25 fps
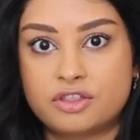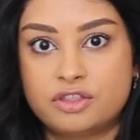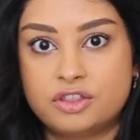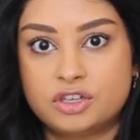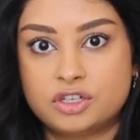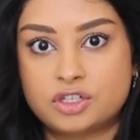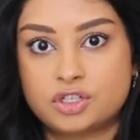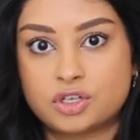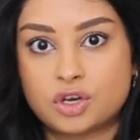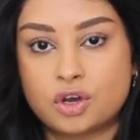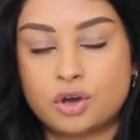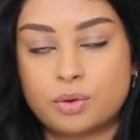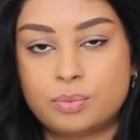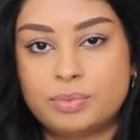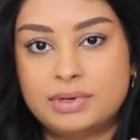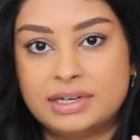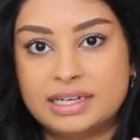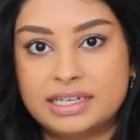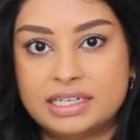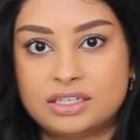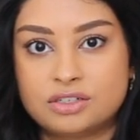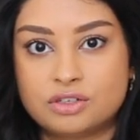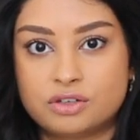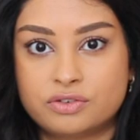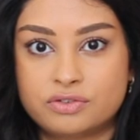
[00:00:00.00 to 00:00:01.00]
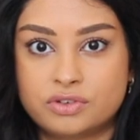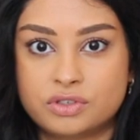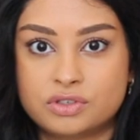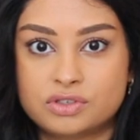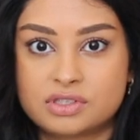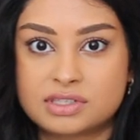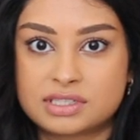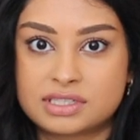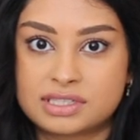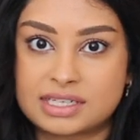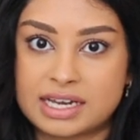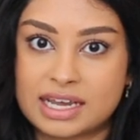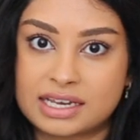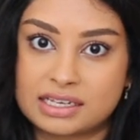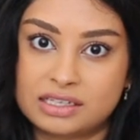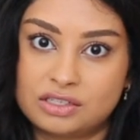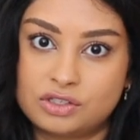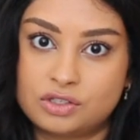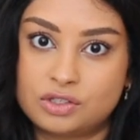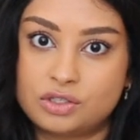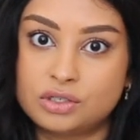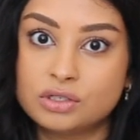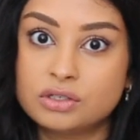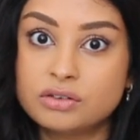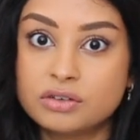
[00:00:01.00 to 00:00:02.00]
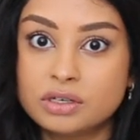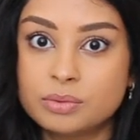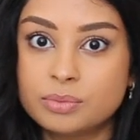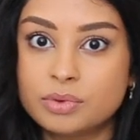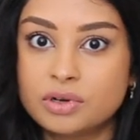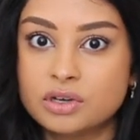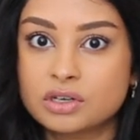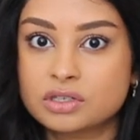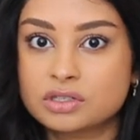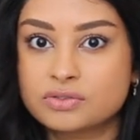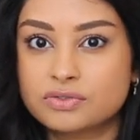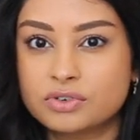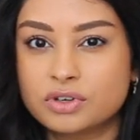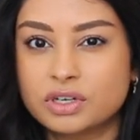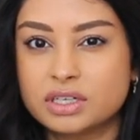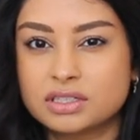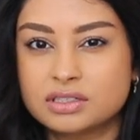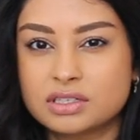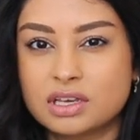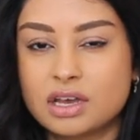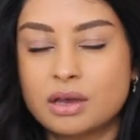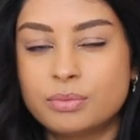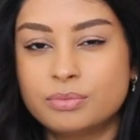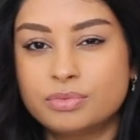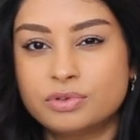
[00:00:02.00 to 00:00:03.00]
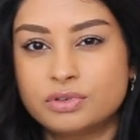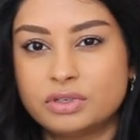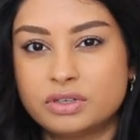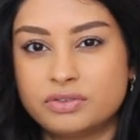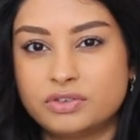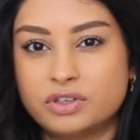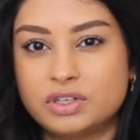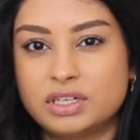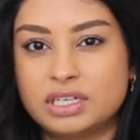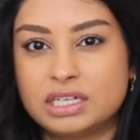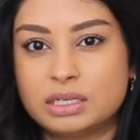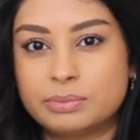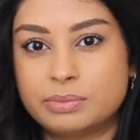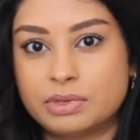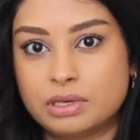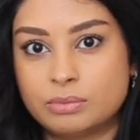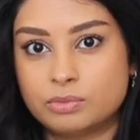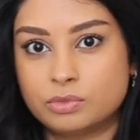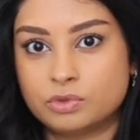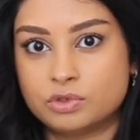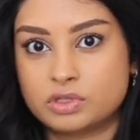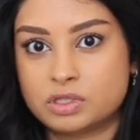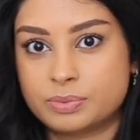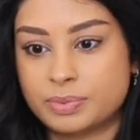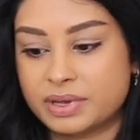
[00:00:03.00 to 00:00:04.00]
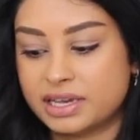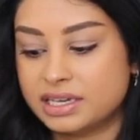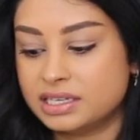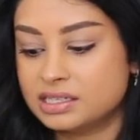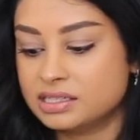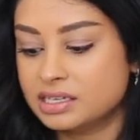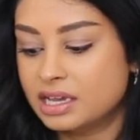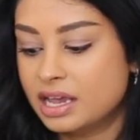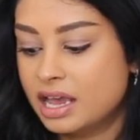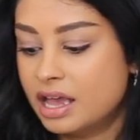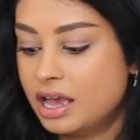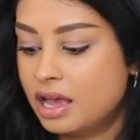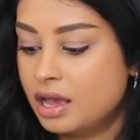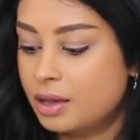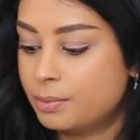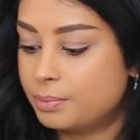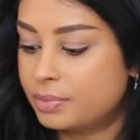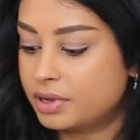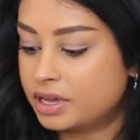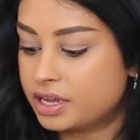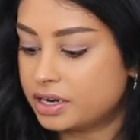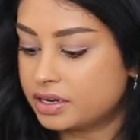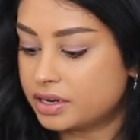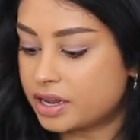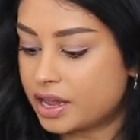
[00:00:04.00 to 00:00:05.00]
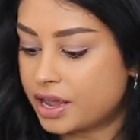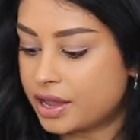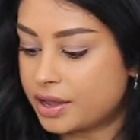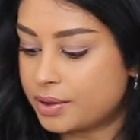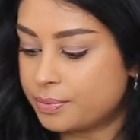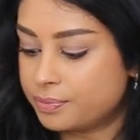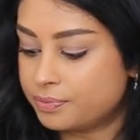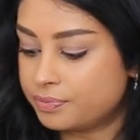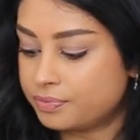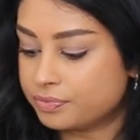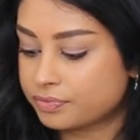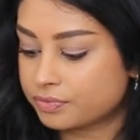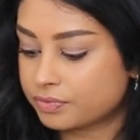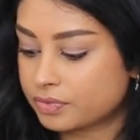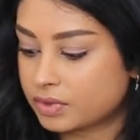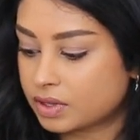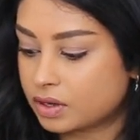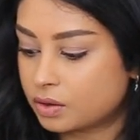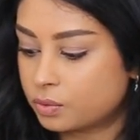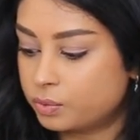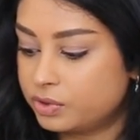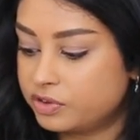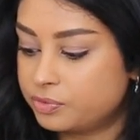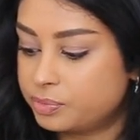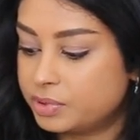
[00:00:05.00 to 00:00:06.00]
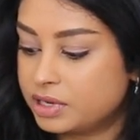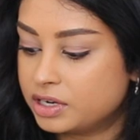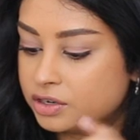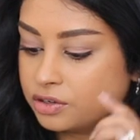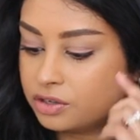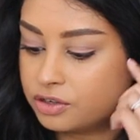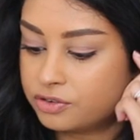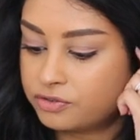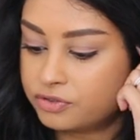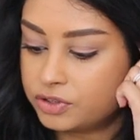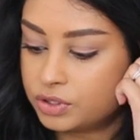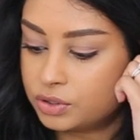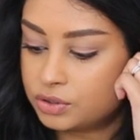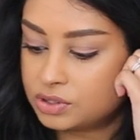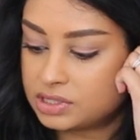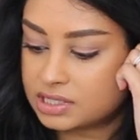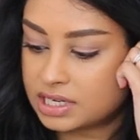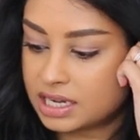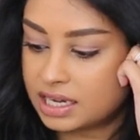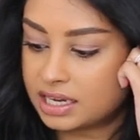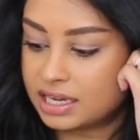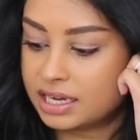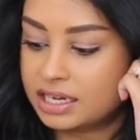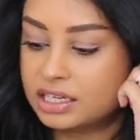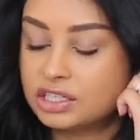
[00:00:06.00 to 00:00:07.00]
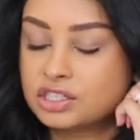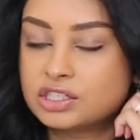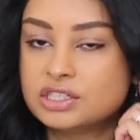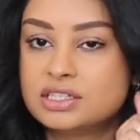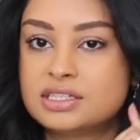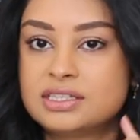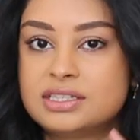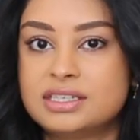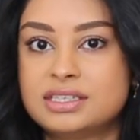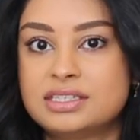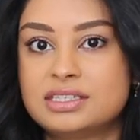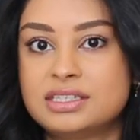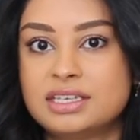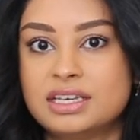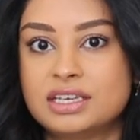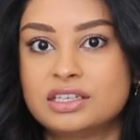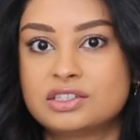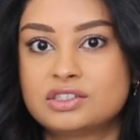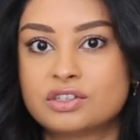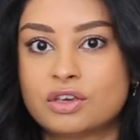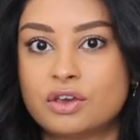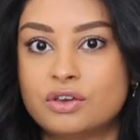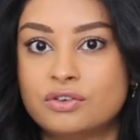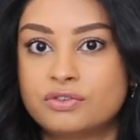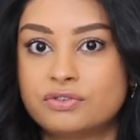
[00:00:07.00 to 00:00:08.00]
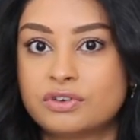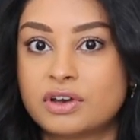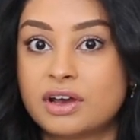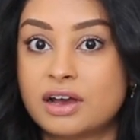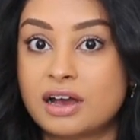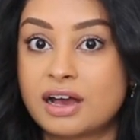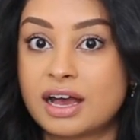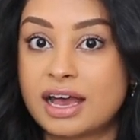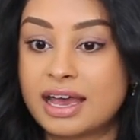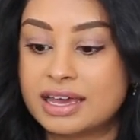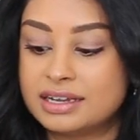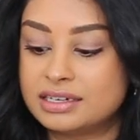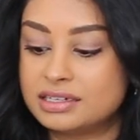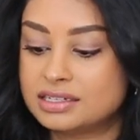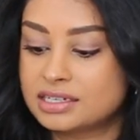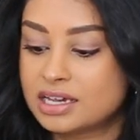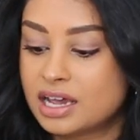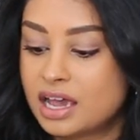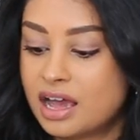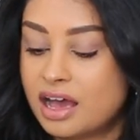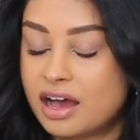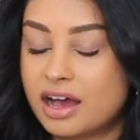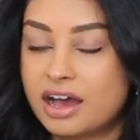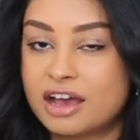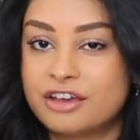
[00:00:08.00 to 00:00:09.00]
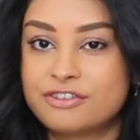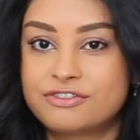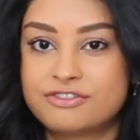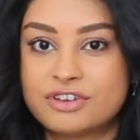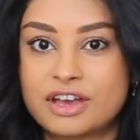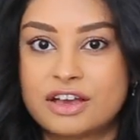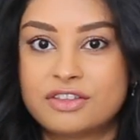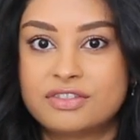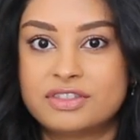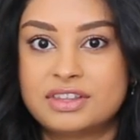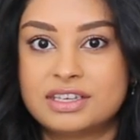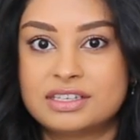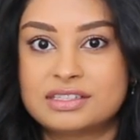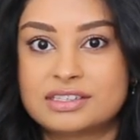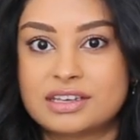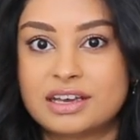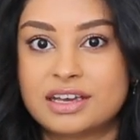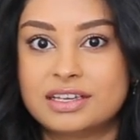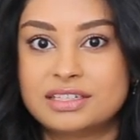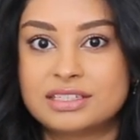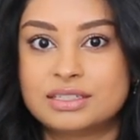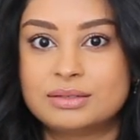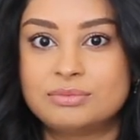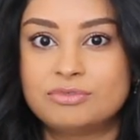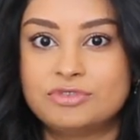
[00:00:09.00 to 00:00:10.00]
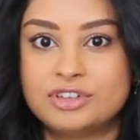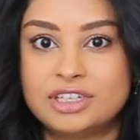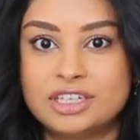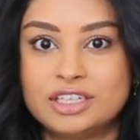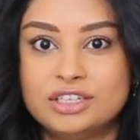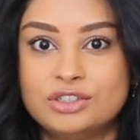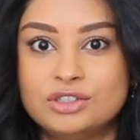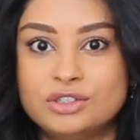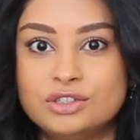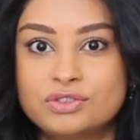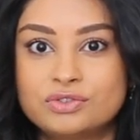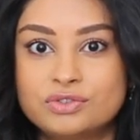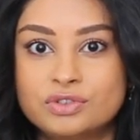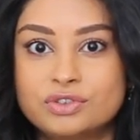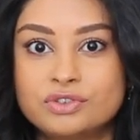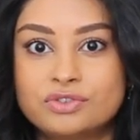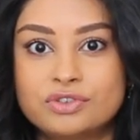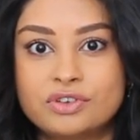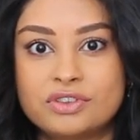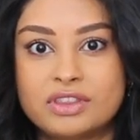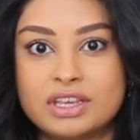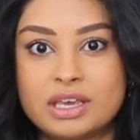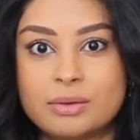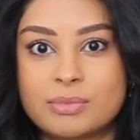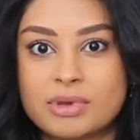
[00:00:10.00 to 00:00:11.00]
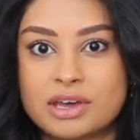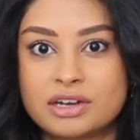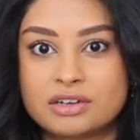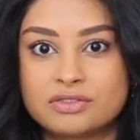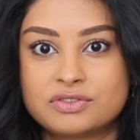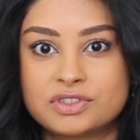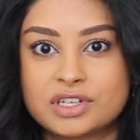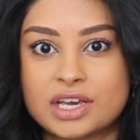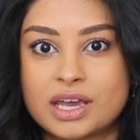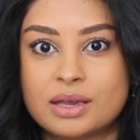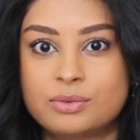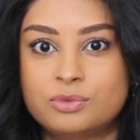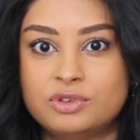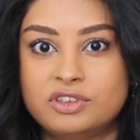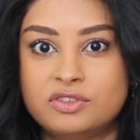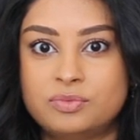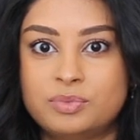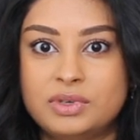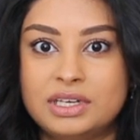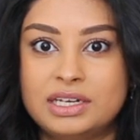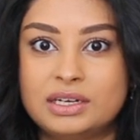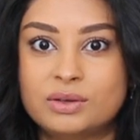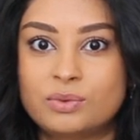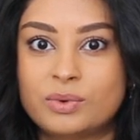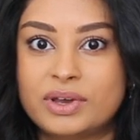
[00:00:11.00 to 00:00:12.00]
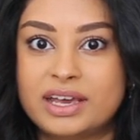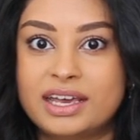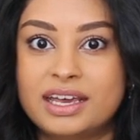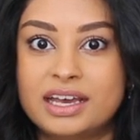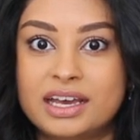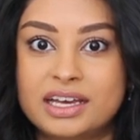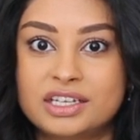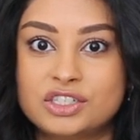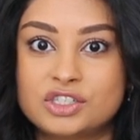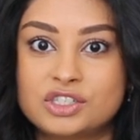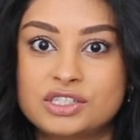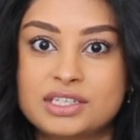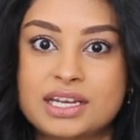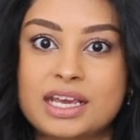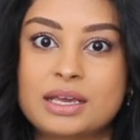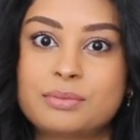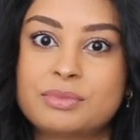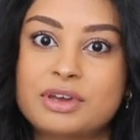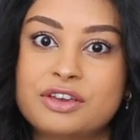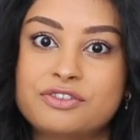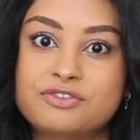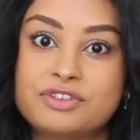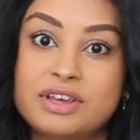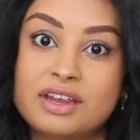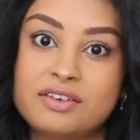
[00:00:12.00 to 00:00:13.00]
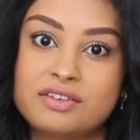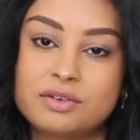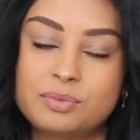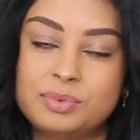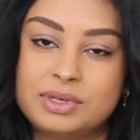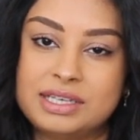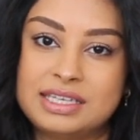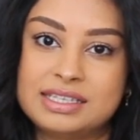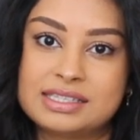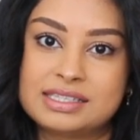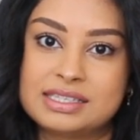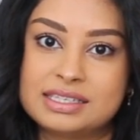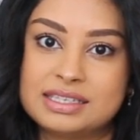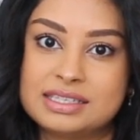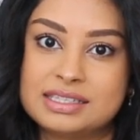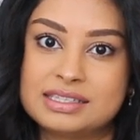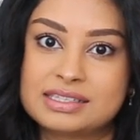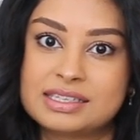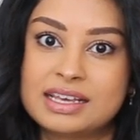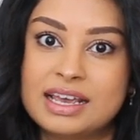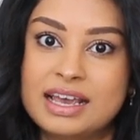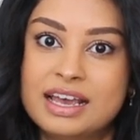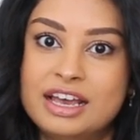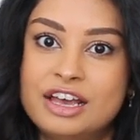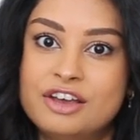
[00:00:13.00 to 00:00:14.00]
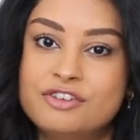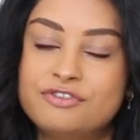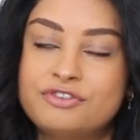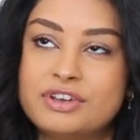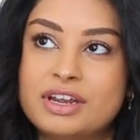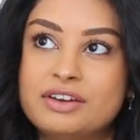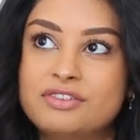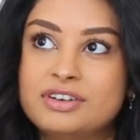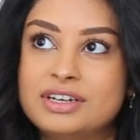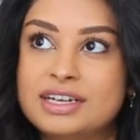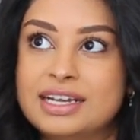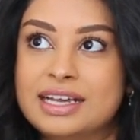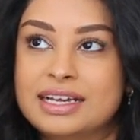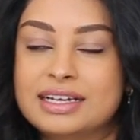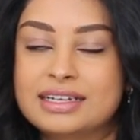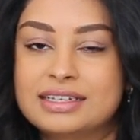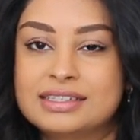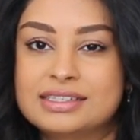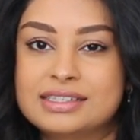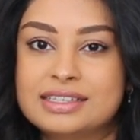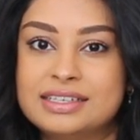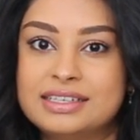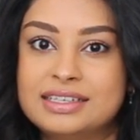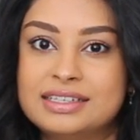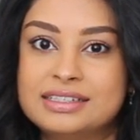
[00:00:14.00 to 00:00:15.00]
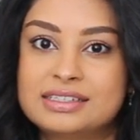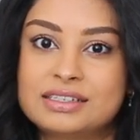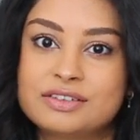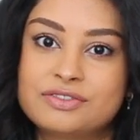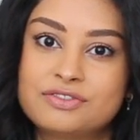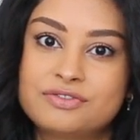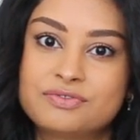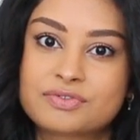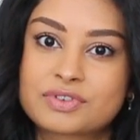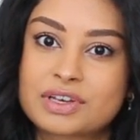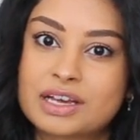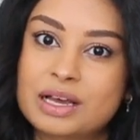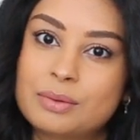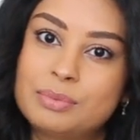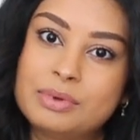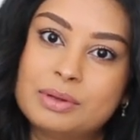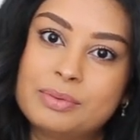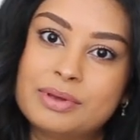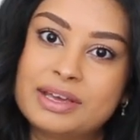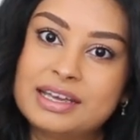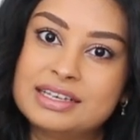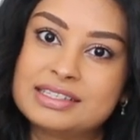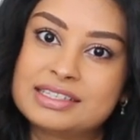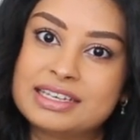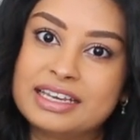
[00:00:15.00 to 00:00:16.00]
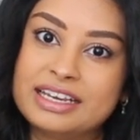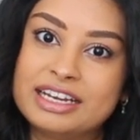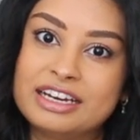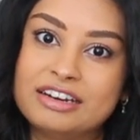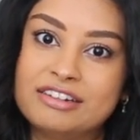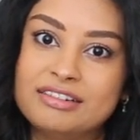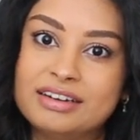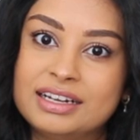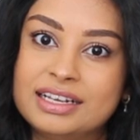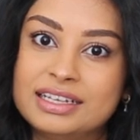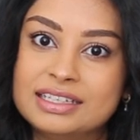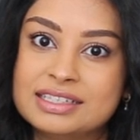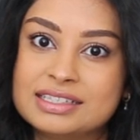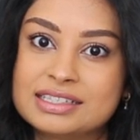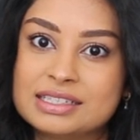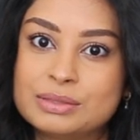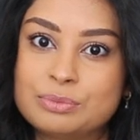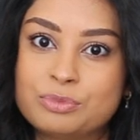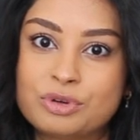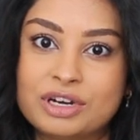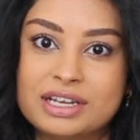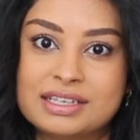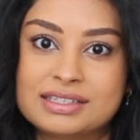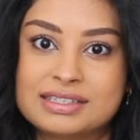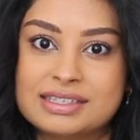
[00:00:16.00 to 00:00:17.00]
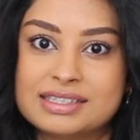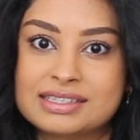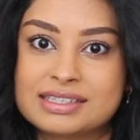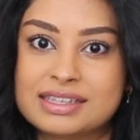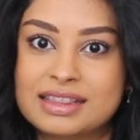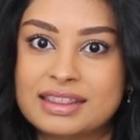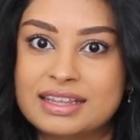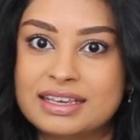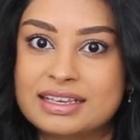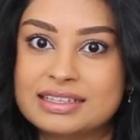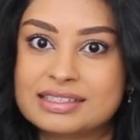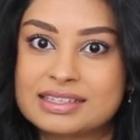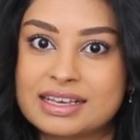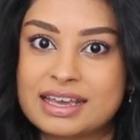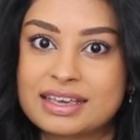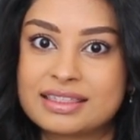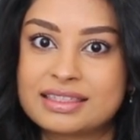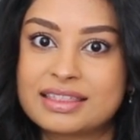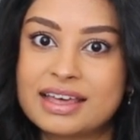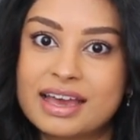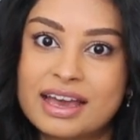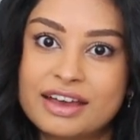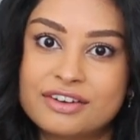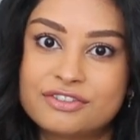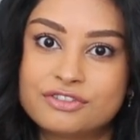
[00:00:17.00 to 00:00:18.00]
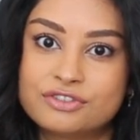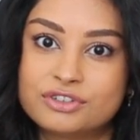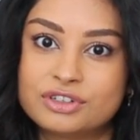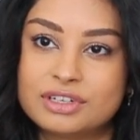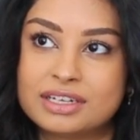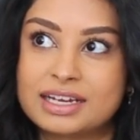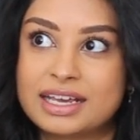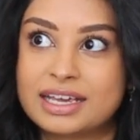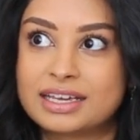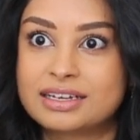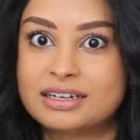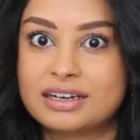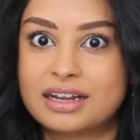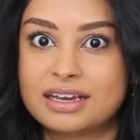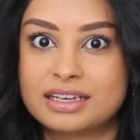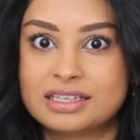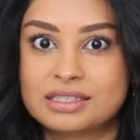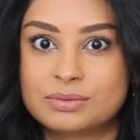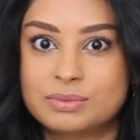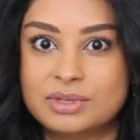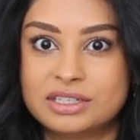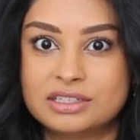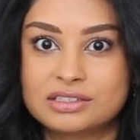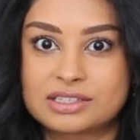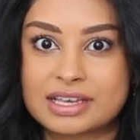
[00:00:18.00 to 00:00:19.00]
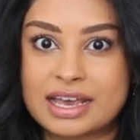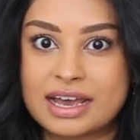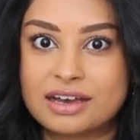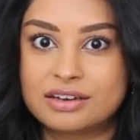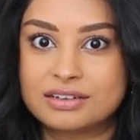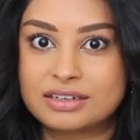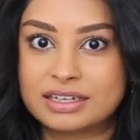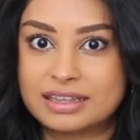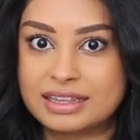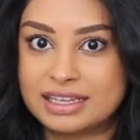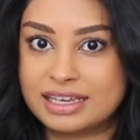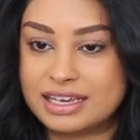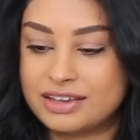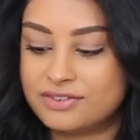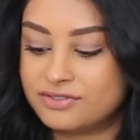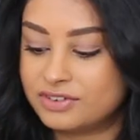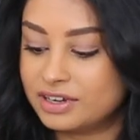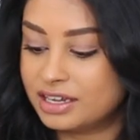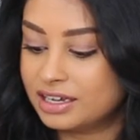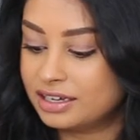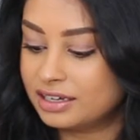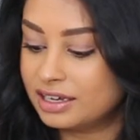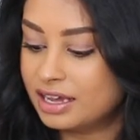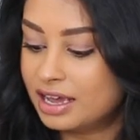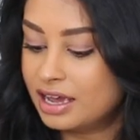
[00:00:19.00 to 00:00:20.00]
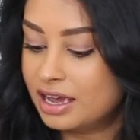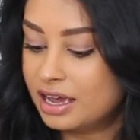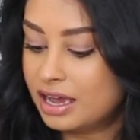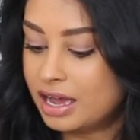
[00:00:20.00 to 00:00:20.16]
the top lid of your Stackers jewellery box, for example, if you need a bit more space. But we've been on a few staycations this year so far, and I found this item really useful for the amount of time we've been away. I just take my favourite pieces, favourite necklaces, a couple of pairs of earrings and bracelets and things like that for like nice meals out in the evening.